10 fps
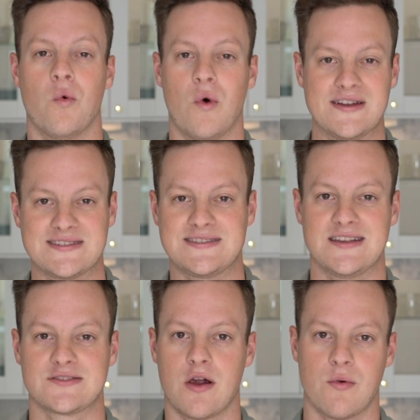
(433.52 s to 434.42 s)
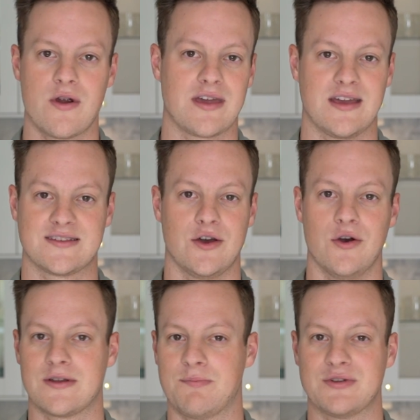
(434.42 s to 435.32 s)
once they start working.
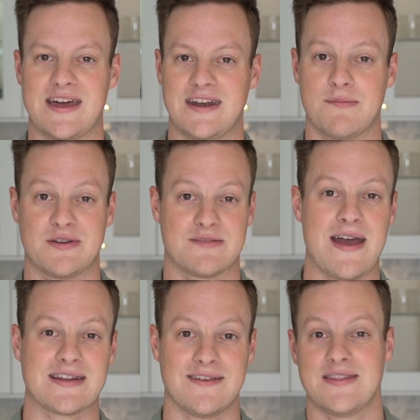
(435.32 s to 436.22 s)
So to put that into perspective,